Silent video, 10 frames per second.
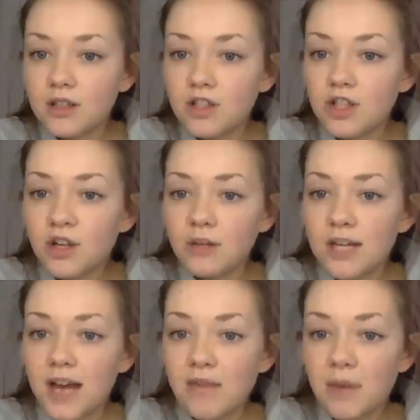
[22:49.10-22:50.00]
Do you
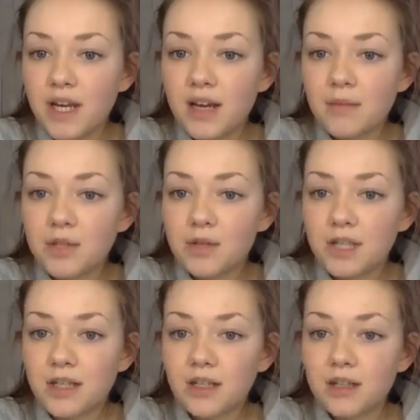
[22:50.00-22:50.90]
normally have a break
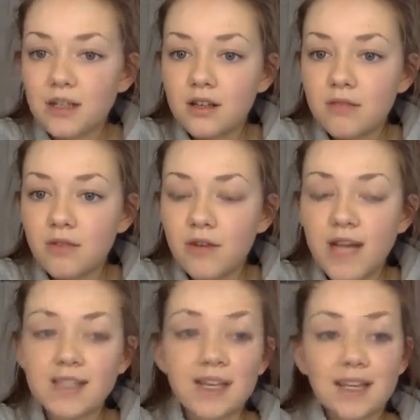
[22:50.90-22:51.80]
between
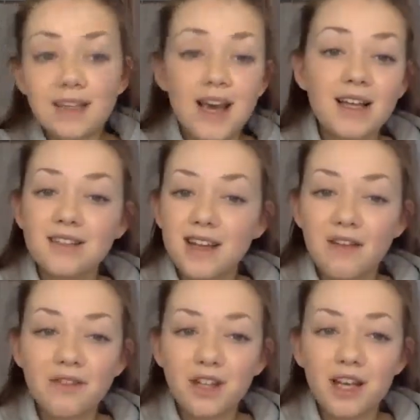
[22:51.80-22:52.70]
revising? Yes,
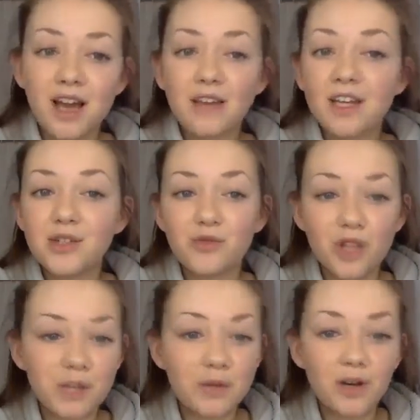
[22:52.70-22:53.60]
definitely. I think it's
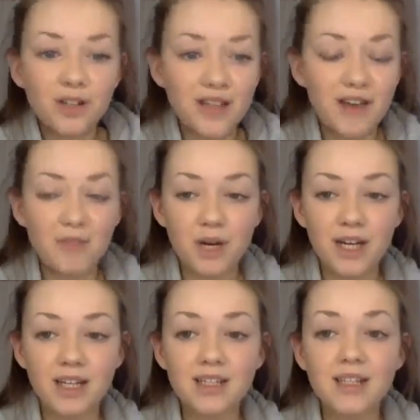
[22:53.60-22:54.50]
really important to have
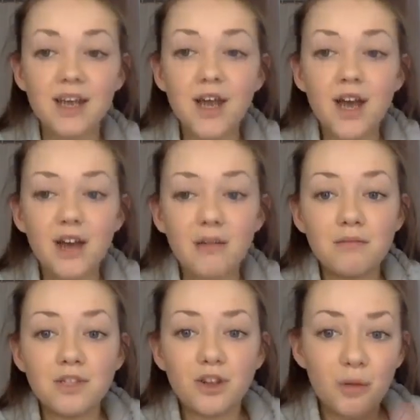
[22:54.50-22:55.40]
breaks
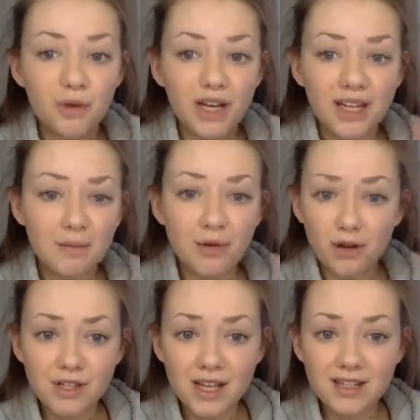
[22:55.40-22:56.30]
so your brain can
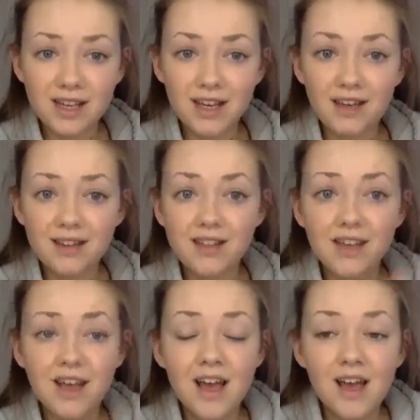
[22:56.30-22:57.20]
process things
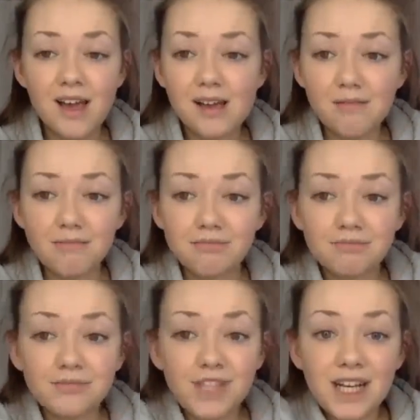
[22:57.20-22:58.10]
and
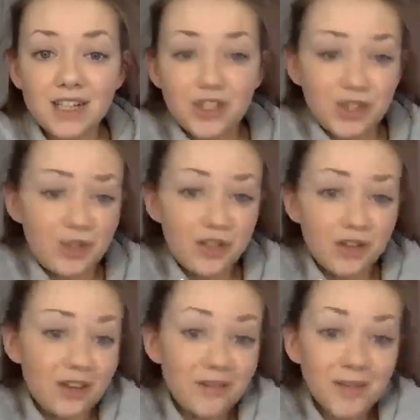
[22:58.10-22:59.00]
you can
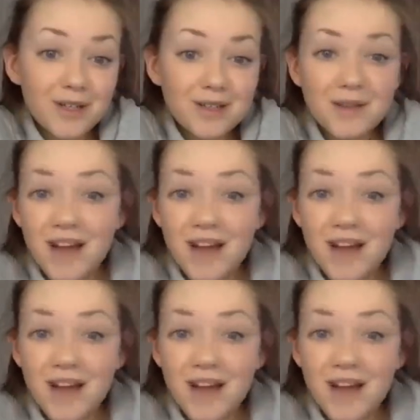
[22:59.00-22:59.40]
learn more.